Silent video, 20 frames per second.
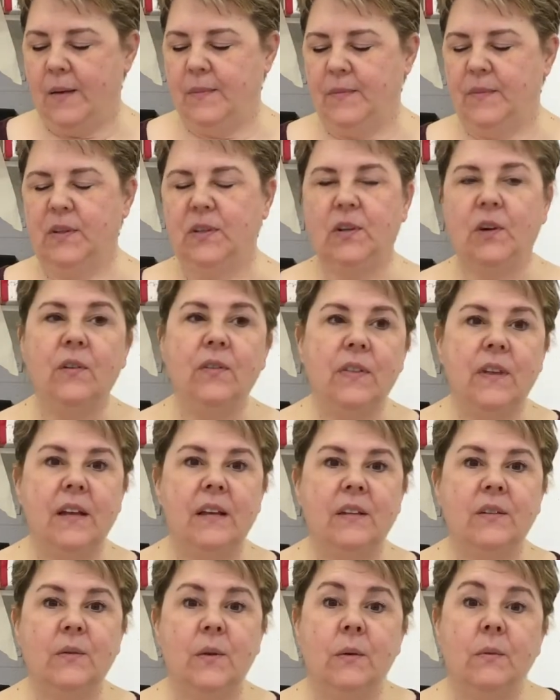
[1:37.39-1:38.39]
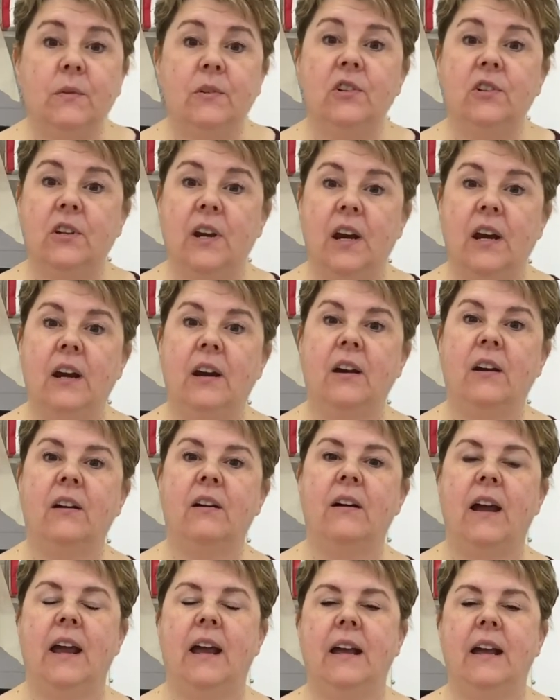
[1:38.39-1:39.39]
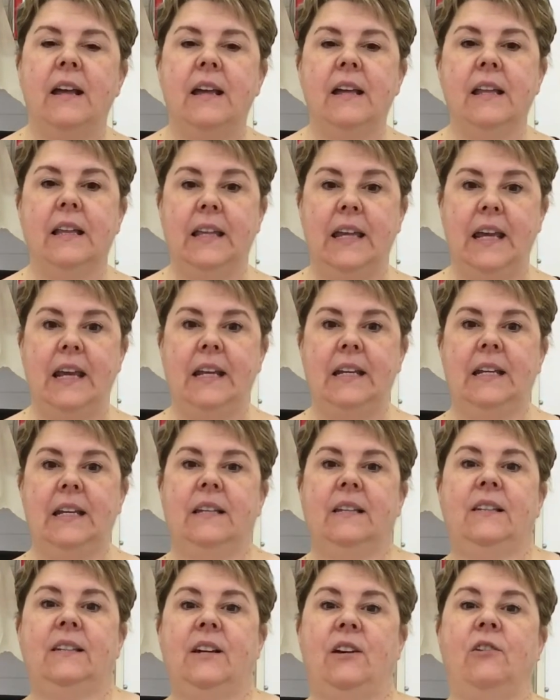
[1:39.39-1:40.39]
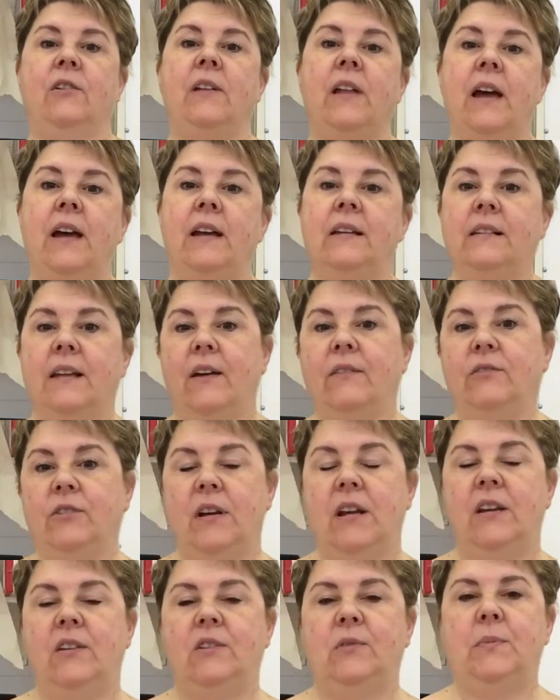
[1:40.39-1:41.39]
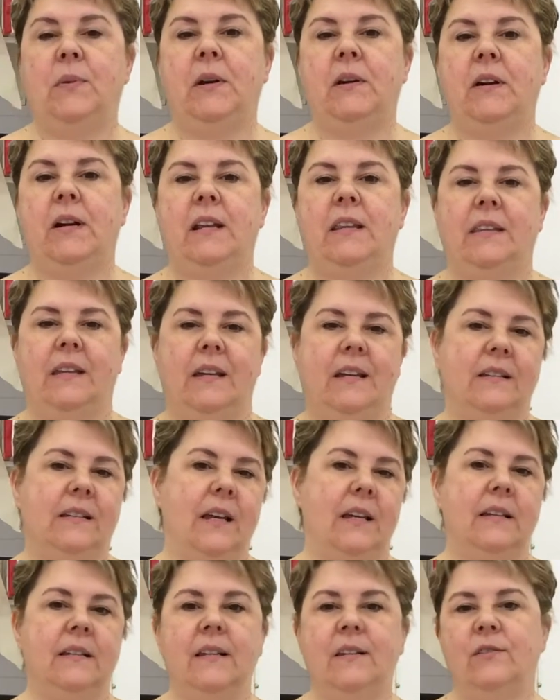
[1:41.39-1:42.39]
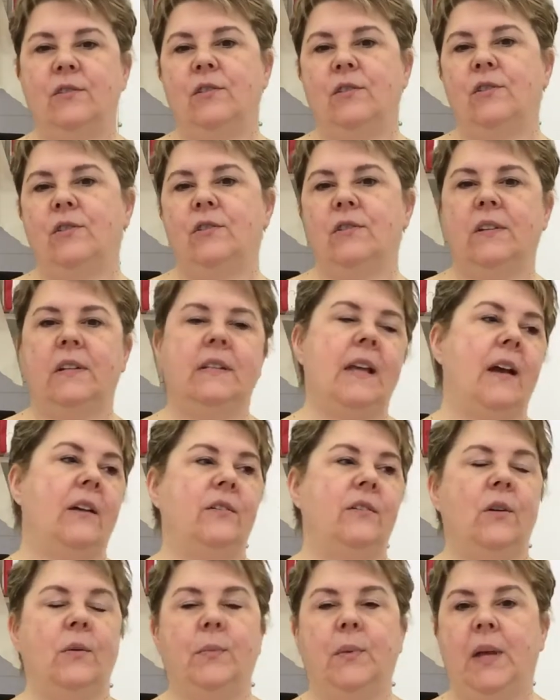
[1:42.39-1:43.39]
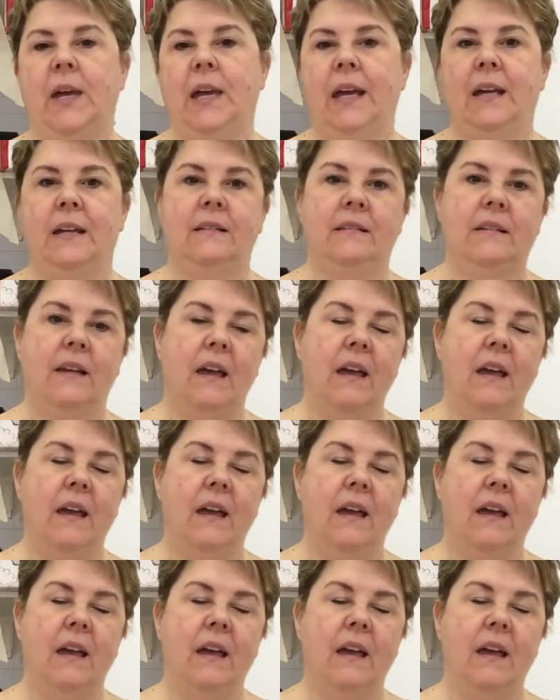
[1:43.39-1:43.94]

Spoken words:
Certain things we will share and clean and sterilize after each period, things like scissors, X-Acto blades,